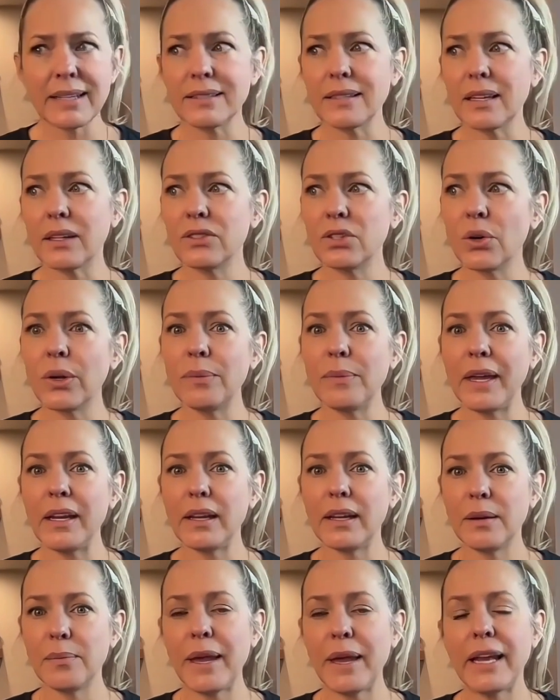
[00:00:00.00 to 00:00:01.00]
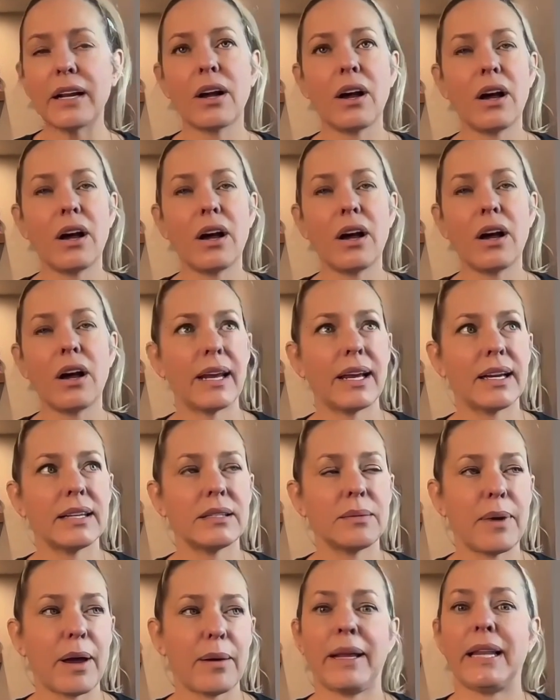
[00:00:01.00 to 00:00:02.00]
so he made a comment, I guess,
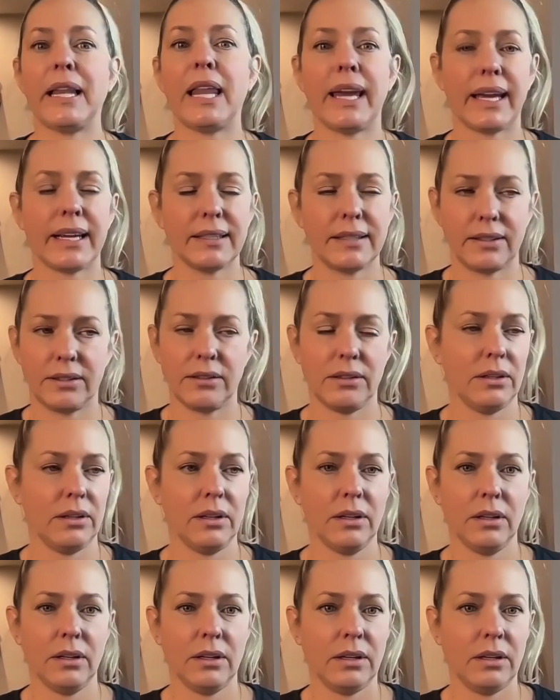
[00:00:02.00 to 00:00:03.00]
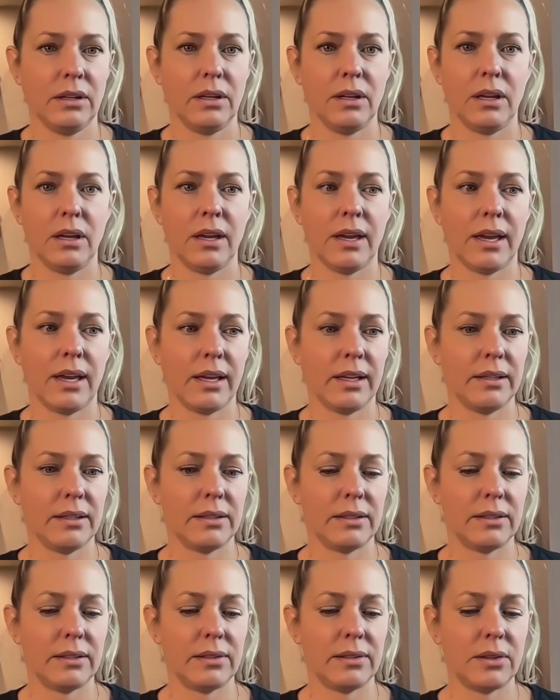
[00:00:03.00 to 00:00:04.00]
about my legs,
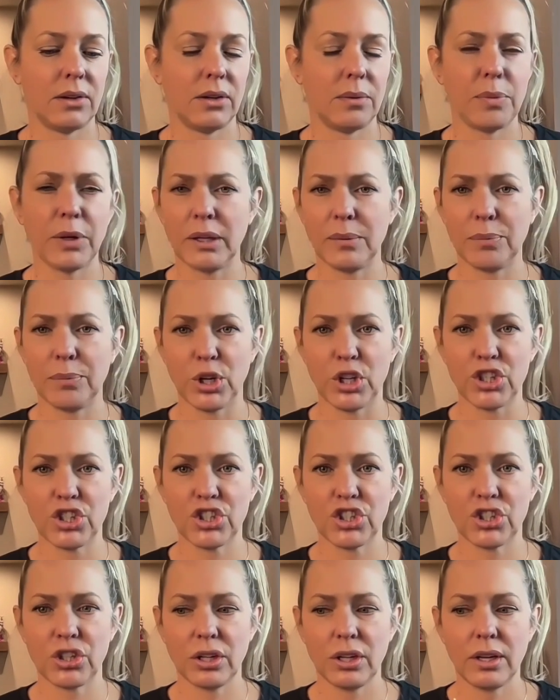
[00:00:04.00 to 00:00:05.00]
and so did Billy Bush.